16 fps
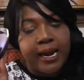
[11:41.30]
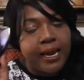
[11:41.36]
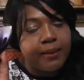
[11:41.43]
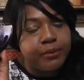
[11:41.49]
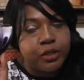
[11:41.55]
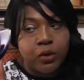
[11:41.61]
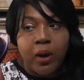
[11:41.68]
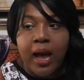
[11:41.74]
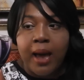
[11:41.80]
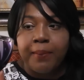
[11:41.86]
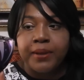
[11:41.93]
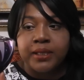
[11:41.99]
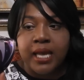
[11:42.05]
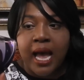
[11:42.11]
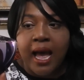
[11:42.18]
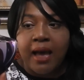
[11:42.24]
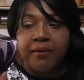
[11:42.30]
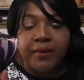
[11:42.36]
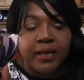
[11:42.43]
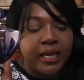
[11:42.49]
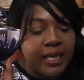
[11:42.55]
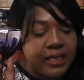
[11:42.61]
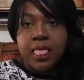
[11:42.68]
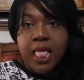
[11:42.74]
and I'm so happy to have
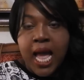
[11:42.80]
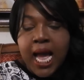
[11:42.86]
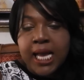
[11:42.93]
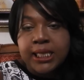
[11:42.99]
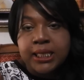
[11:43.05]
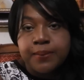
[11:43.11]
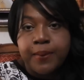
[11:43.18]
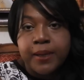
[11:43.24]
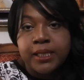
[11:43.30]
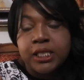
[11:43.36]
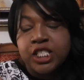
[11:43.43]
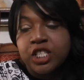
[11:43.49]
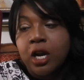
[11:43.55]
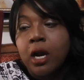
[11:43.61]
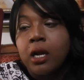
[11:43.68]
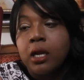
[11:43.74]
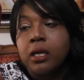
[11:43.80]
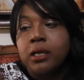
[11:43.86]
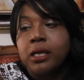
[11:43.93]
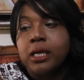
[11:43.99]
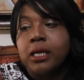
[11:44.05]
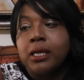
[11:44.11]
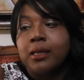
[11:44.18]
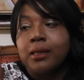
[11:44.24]
it. Last but
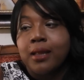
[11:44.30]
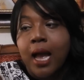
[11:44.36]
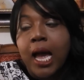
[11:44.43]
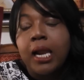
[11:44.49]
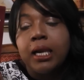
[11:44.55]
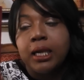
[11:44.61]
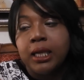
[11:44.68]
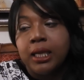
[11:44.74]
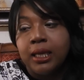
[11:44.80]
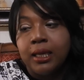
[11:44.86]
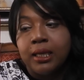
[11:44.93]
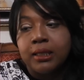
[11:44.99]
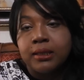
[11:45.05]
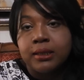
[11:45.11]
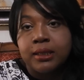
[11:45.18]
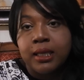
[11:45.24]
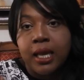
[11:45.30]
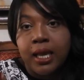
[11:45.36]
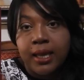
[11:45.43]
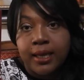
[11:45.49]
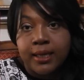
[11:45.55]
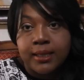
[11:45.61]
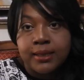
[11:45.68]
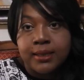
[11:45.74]
certainly not least
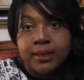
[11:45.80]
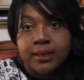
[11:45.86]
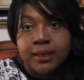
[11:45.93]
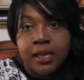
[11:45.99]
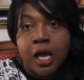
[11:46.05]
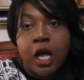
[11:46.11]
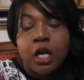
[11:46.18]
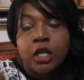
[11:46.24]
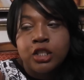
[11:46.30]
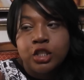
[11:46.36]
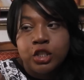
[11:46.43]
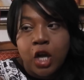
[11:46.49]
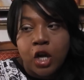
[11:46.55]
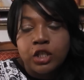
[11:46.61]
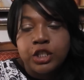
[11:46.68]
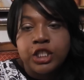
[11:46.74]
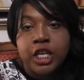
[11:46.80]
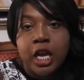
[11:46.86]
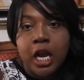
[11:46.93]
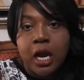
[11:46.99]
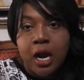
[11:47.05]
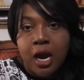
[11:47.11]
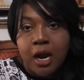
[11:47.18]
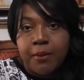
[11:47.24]
is
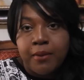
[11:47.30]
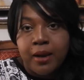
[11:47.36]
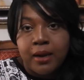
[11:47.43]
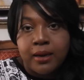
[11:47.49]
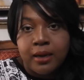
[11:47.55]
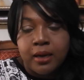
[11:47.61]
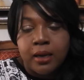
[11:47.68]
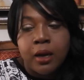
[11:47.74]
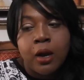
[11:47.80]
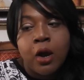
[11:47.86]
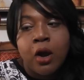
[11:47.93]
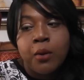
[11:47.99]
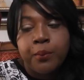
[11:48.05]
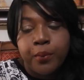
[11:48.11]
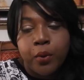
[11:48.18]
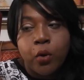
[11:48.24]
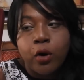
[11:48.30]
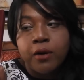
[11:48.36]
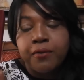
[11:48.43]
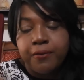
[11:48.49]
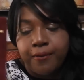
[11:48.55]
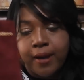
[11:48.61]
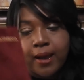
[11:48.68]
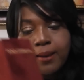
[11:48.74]
Dolce & Gabbana
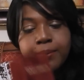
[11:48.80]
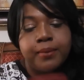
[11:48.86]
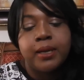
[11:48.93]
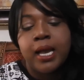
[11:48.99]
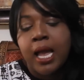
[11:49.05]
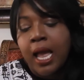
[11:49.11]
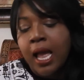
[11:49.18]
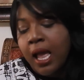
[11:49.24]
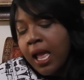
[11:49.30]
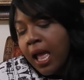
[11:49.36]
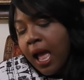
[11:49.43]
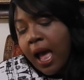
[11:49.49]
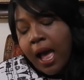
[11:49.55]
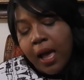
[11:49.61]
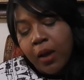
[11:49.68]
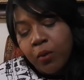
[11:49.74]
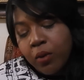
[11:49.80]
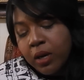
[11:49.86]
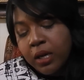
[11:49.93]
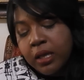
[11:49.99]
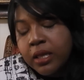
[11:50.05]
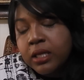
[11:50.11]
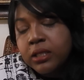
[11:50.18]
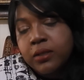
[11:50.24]
Pour Femme. I
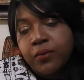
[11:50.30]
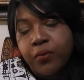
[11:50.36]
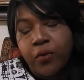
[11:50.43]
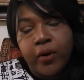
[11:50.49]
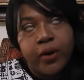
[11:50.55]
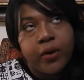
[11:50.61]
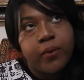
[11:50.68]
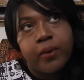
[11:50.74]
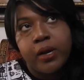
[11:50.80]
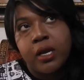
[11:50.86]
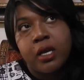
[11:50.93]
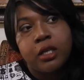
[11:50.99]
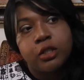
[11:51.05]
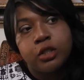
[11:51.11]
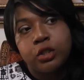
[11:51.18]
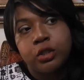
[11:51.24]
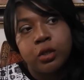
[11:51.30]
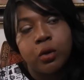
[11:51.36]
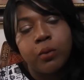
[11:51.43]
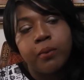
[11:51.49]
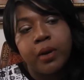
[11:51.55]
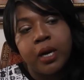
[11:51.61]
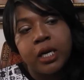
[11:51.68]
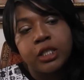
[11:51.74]
wanted this fragrance
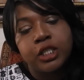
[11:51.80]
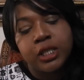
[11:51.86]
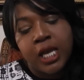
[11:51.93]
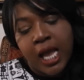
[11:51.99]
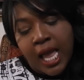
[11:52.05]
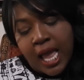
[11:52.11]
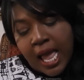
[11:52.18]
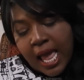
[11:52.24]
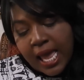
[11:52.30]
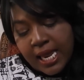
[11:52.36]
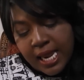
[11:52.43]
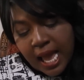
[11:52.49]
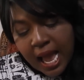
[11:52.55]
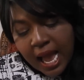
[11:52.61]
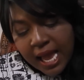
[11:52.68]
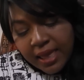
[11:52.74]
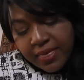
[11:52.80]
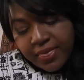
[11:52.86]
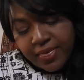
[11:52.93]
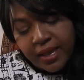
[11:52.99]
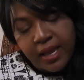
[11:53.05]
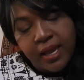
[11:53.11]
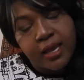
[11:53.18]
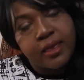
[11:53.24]
so much, and I
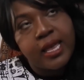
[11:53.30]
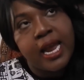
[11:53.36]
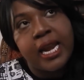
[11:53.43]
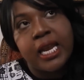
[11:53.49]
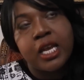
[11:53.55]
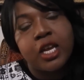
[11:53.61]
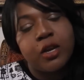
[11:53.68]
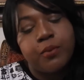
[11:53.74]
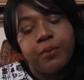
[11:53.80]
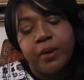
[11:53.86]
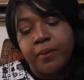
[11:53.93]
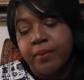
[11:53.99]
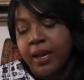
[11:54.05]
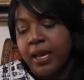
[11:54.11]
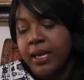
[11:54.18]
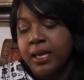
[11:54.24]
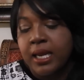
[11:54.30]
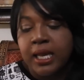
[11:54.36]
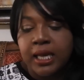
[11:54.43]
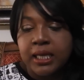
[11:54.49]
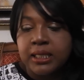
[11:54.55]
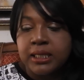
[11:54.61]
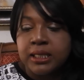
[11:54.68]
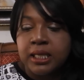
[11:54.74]
think that it could be my
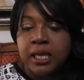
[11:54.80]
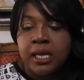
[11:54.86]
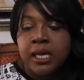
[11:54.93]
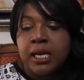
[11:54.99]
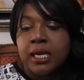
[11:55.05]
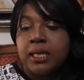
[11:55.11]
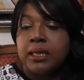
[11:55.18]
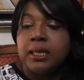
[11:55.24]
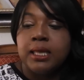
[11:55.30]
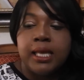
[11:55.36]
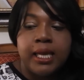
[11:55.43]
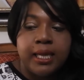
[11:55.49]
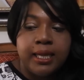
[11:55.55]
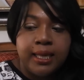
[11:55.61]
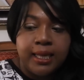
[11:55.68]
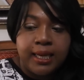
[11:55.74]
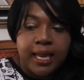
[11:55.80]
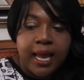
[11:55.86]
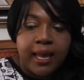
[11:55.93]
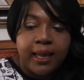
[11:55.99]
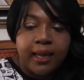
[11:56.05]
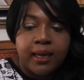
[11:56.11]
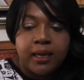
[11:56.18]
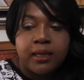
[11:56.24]
next
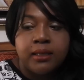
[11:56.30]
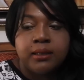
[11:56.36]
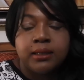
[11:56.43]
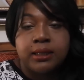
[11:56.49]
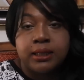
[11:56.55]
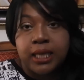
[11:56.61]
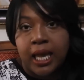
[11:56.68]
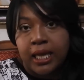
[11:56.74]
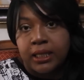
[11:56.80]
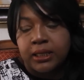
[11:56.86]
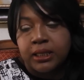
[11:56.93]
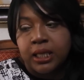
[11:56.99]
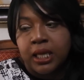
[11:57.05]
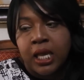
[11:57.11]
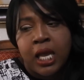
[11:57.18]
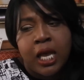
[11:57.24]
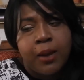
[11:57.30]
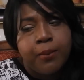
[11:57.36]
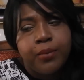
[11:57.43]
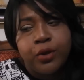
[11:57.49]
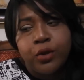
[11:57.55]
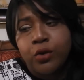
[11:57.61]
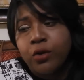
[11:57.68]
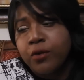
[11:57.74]
ladylike scent.
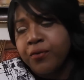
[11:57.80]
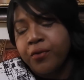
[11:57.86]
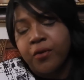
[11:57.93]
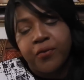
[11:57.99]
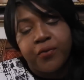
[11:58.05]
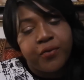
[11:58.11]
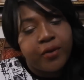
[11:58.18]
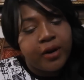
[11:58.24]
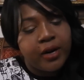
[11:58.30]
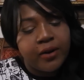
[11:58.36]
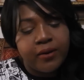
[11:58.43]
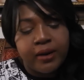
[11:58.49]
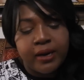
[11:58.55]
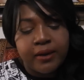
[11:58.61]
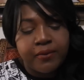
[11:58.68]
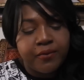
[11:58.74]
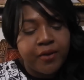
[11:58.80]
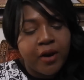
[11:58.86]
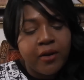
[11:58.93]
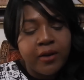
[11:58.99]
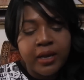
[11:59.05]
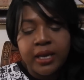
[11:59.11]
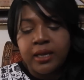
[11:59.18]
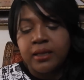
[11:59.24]
Beautiful fragrance,
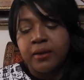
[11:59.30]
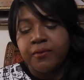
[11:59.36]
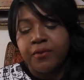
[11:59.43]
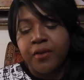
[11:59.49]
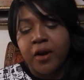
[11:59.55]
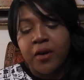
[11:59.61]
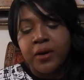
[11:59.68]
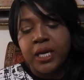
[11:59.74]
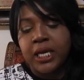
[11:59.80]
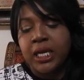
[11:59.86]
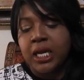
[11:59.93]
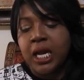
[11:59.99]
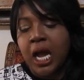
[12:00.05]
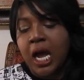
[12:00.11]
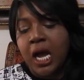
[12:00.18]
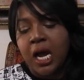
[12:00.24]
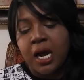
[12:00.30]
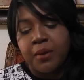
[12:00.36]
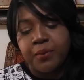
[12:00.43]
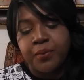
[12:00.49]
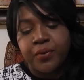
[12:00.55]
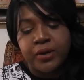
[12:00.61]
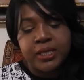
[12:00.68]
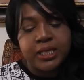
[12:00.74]
very
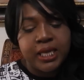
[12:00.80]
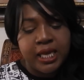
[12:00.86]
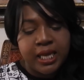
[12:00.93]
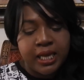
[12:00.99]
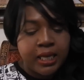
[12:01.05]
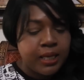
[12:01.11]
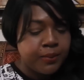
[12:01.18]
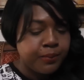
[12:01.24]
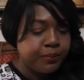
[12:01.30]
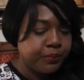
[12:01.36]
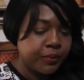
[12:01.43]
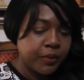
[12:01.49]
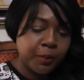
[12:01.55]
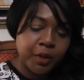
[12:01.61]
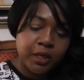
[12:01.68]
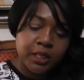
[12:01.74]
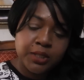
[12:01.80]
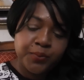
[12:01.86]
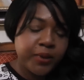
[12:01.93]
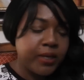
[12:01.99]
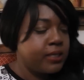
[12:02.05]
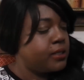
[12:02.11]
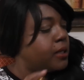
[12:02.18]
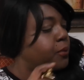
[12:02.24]
pretty. I'm gonna
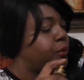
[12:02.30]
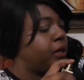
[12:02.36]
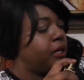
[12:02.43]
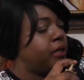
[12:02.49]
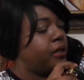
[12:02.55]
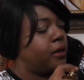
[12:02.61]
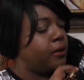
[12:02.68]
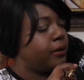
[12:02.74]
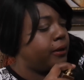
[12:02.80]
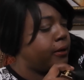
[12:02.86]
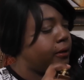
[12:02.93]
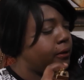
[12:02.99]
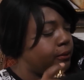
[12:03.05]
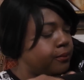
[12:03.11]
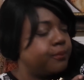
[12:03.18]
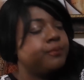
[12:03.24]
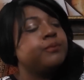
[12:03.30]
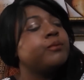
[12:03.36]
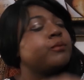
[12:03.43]
spray some right now here.